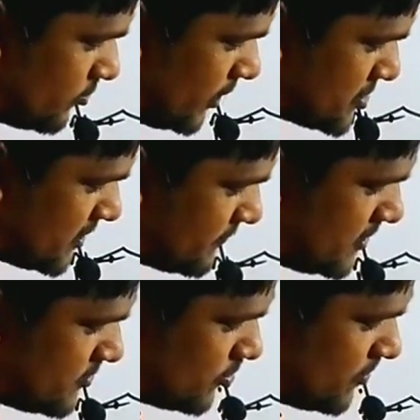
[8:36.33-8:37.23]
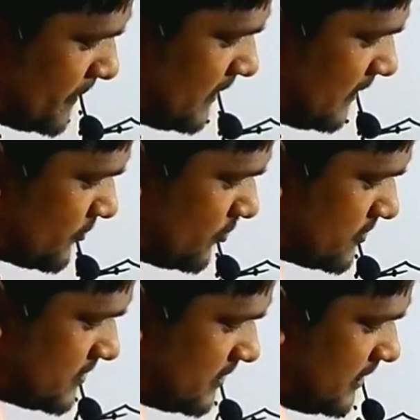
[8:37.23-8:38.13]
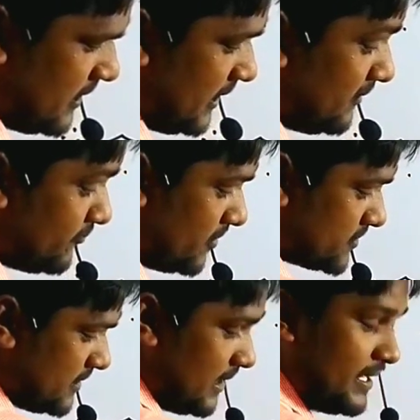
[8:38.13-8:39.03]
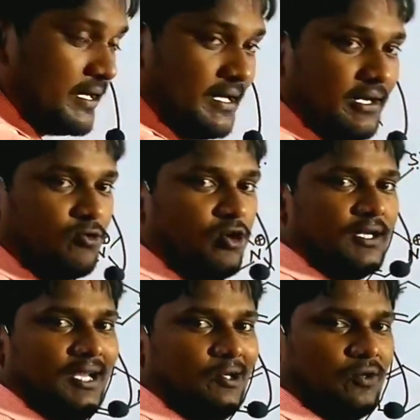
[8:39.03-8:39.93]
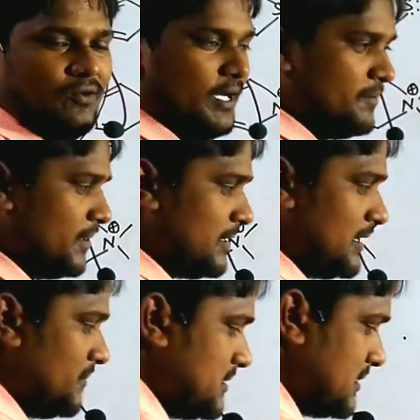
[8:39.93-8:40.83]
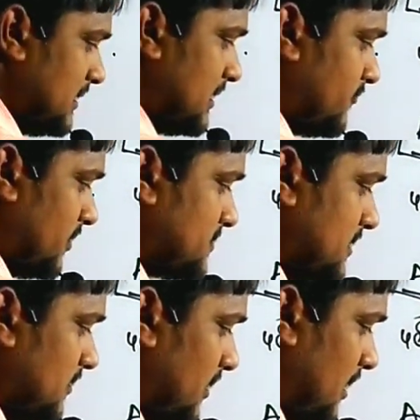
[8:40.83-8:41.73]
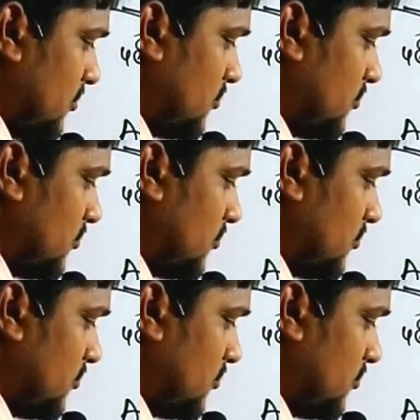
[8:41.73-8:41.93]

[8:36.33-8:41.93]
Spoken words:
the donation of these lone pair electrons, it forms the like a coordinate covalent bond. That means here it forms the